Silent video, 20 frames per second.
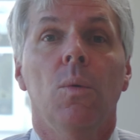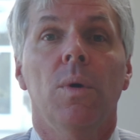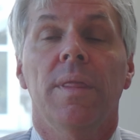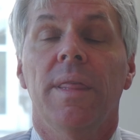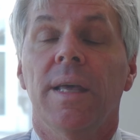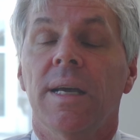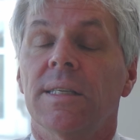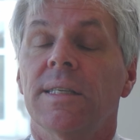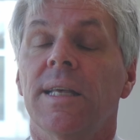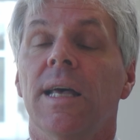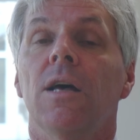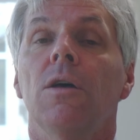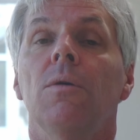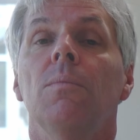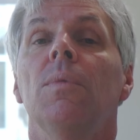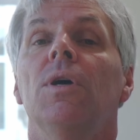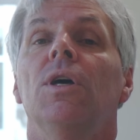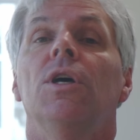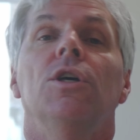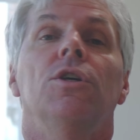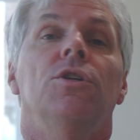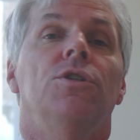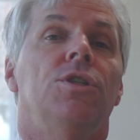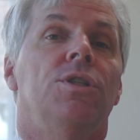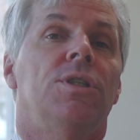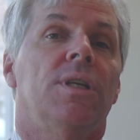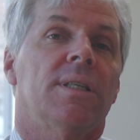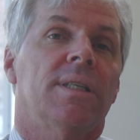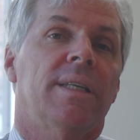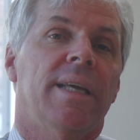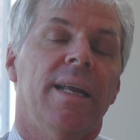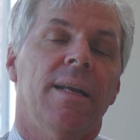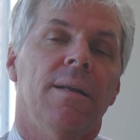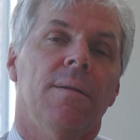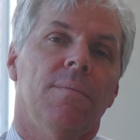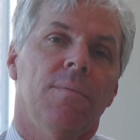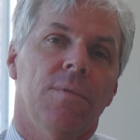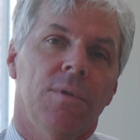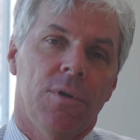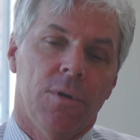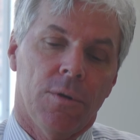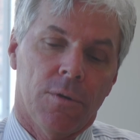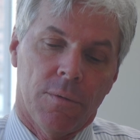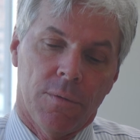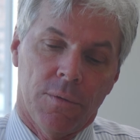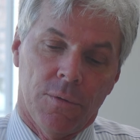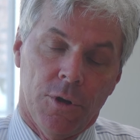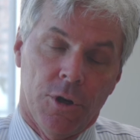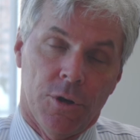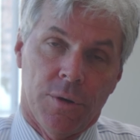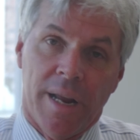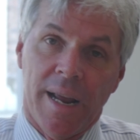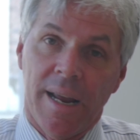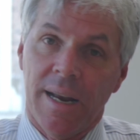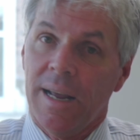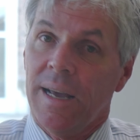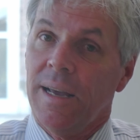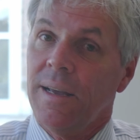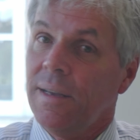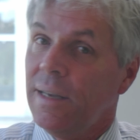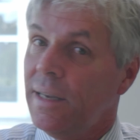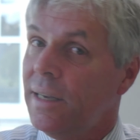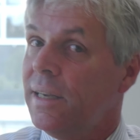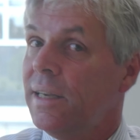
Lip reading: Excel. You should just get your data